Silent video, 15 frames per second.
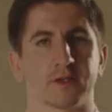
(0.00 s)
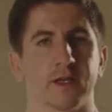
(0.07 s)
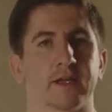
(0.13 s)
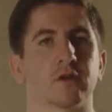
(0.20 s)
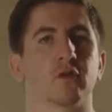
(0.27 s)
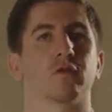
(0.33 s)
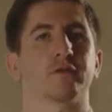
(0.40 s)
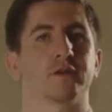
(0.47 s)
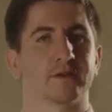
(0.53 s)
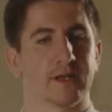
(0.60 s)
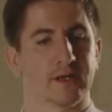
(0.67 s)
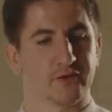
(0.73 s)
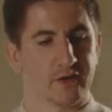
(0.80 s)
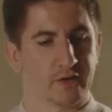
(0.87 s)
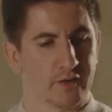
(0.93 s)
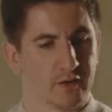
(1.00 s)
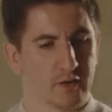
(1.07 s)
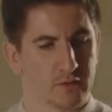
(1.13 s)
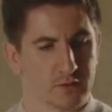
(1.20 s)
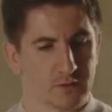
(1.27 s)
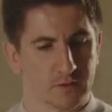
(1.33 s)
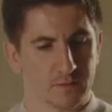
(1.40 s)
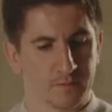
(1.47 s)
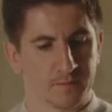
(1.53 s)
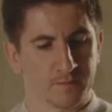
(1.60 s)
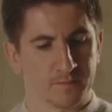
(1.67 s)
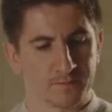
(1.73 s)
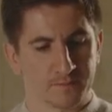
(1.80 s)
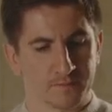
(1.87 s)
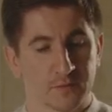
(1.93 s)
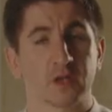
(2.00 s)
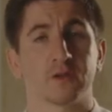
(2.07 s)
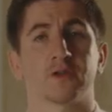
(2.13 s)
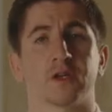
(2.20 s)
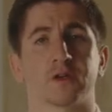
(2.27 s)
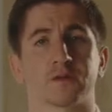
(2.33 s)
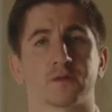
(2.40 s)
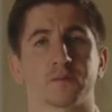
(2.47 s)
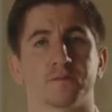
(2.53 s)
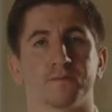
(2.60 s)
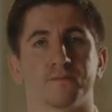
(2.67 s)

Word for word: taking over the tertiary notes. Cheers!